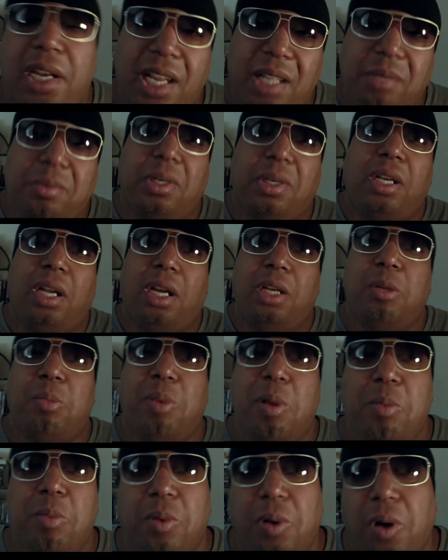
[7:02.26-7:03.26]
That's what a lot of
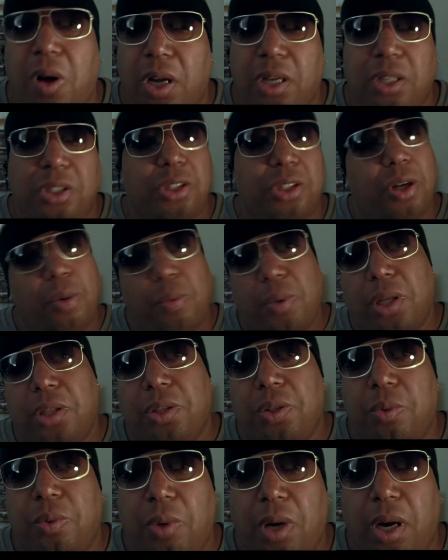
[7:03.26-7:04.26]
you people are, because you don't want
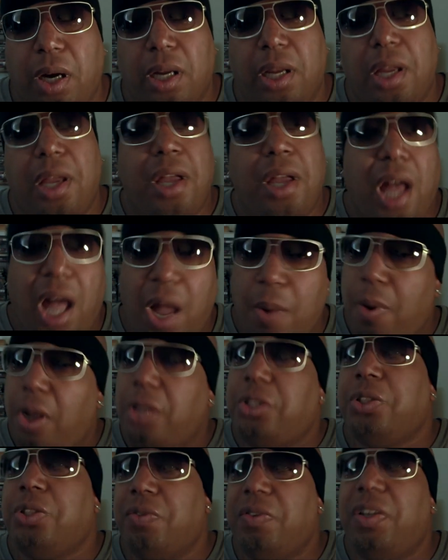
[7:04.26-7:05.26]
to do the work. I
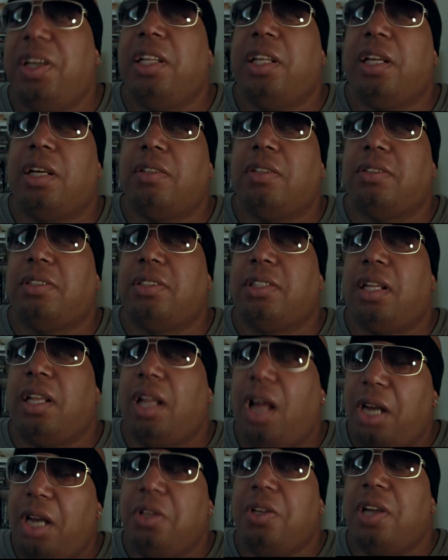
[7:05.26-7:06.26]
watch your videos. A
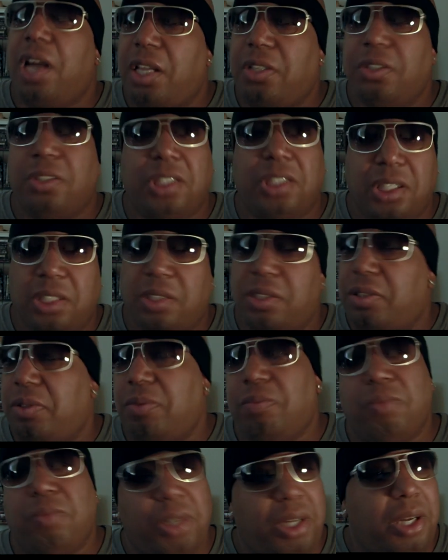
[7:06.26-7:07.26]
lot of you guys are just
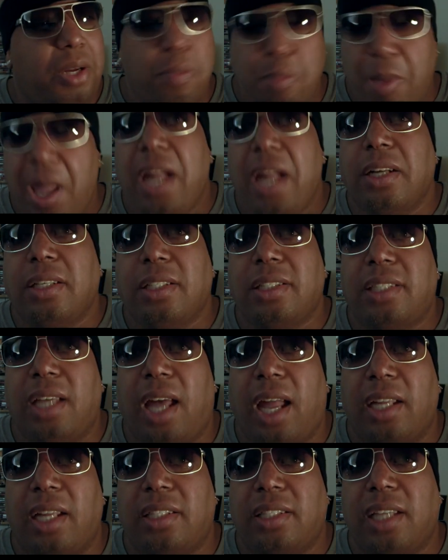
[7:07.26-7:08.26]

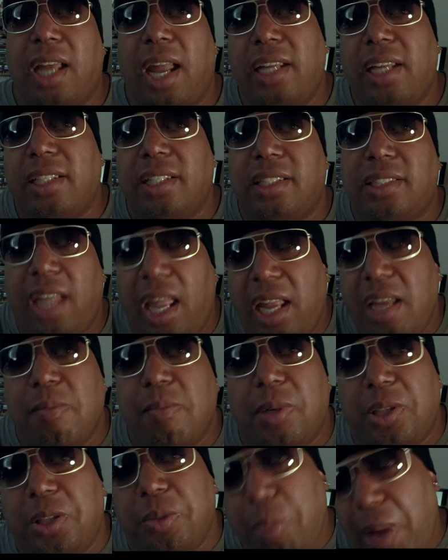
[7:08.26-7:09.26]
parasites. I hate to say
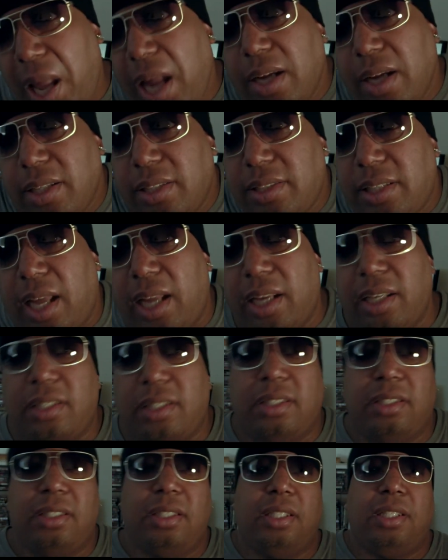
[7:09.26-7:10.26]
it, but you're
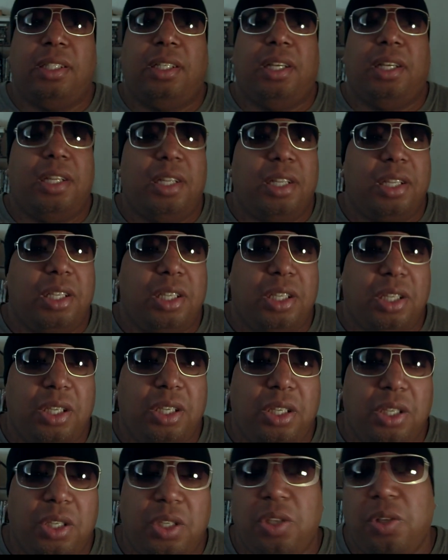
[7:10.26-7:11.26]
parasites.
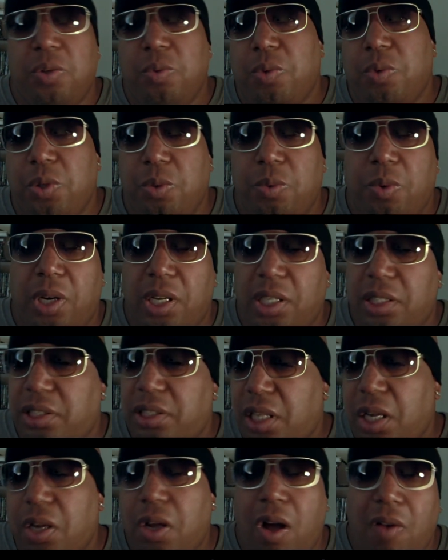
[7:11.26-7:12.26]
You want to
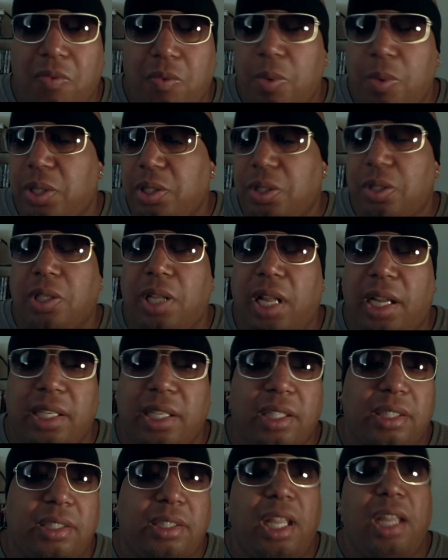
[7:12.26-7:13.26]
suck off what, like,
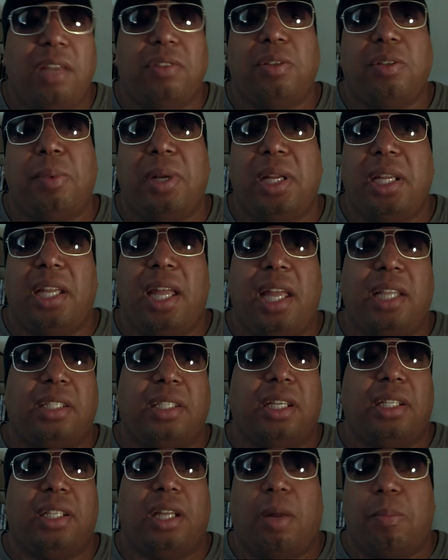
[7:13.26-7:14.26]
say if somebody has a